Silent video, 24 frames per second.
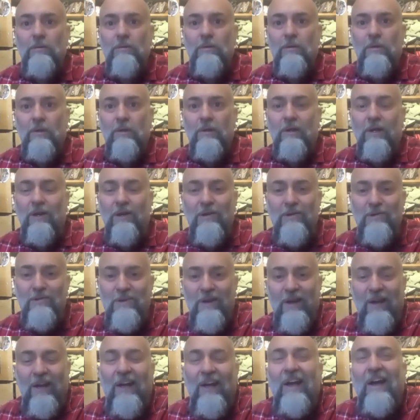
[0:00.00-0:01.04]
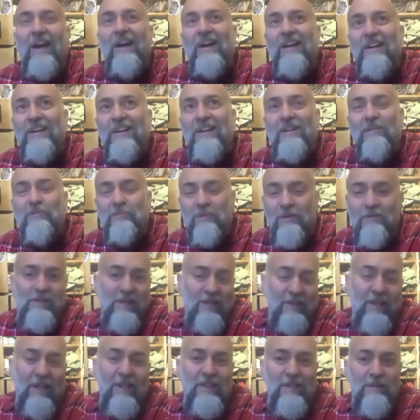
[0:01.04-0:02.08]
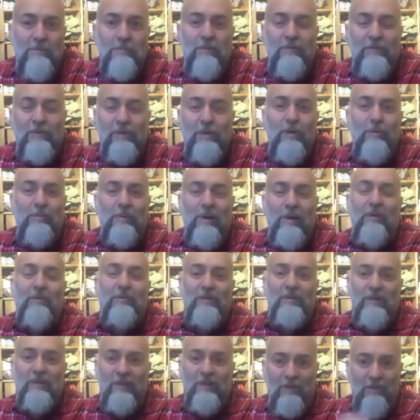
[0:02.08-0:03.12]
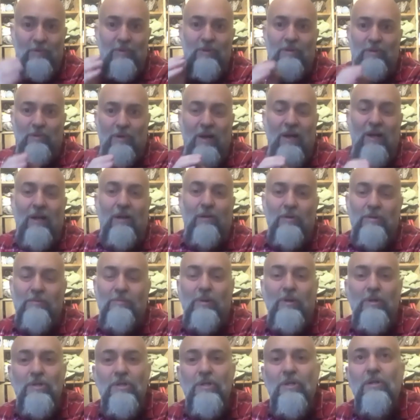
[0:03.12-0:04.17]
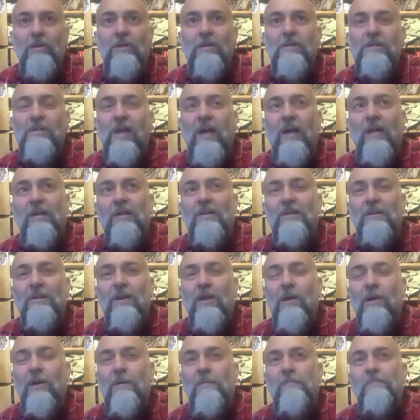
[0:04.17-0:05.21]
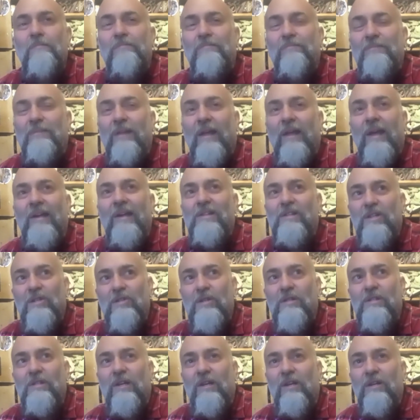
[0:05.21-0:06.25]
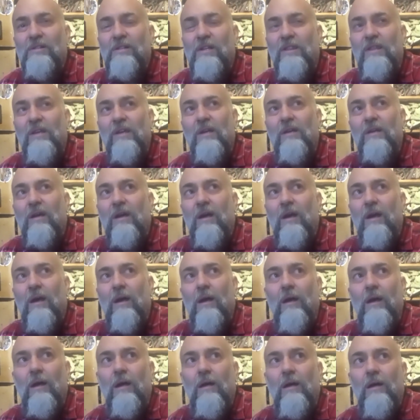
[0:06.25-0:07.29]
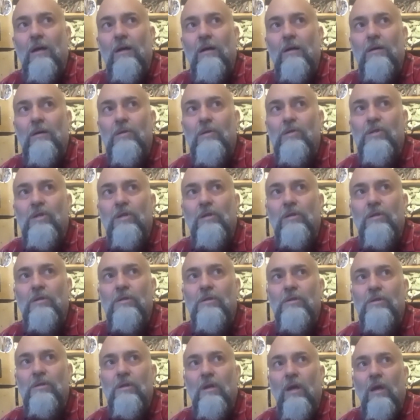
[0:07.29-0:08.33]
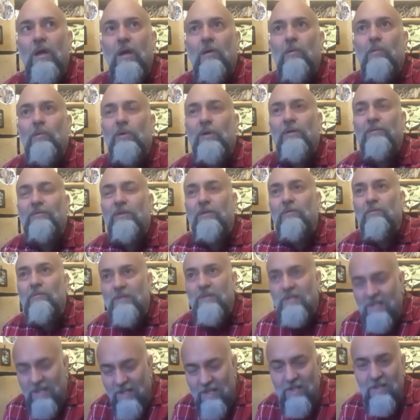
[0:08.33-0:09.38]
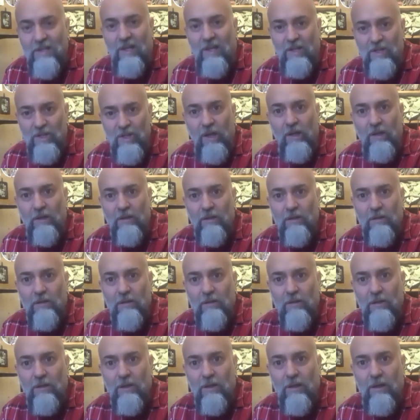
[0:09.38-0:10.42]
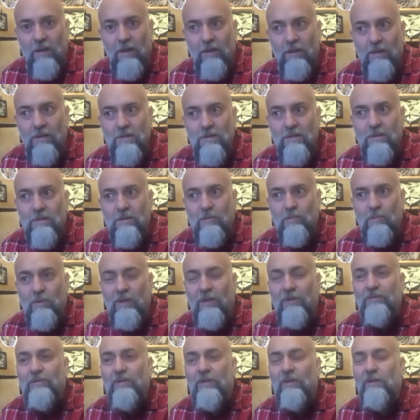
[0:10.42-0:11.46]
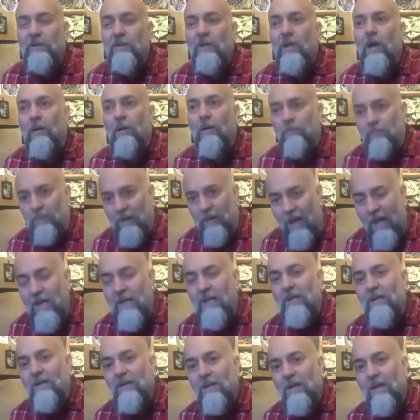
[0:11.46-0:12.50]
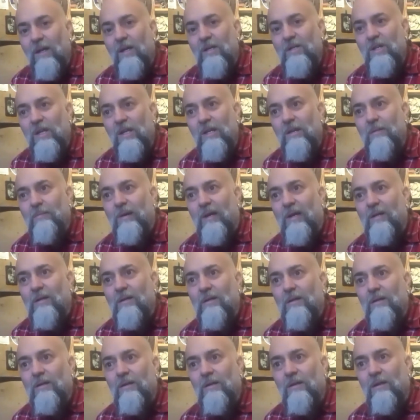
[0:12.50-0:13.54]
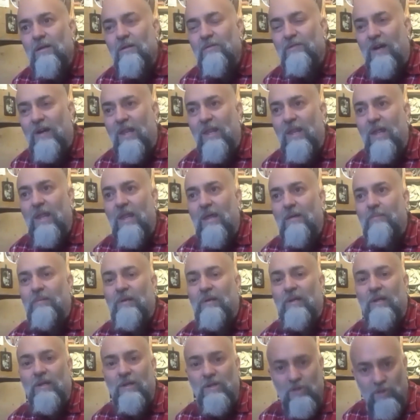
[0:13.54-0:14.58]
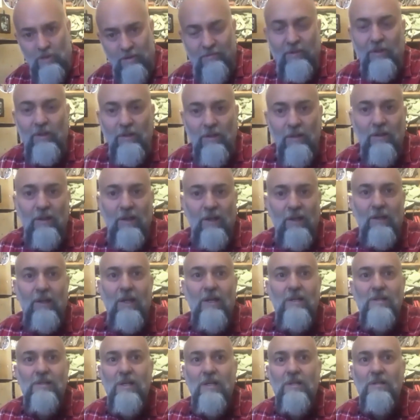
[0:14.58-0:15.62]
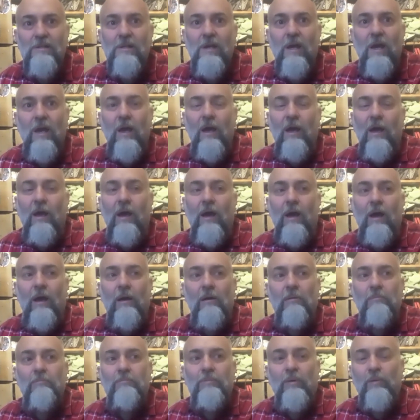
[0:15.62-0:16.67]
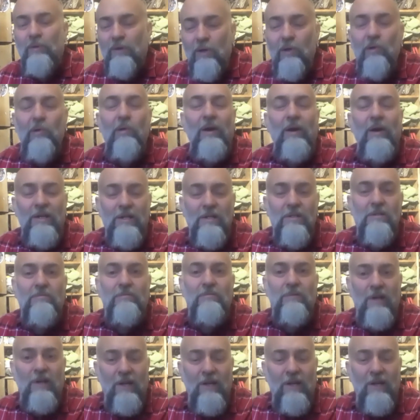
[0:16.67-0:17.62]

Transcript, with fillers: you know, and we've said that thing before about, you know, the way I always push students. And it's interesting because I think students will often resist initially and will often complain initially about, you know, the fact that they're being driven in that sense, but will always really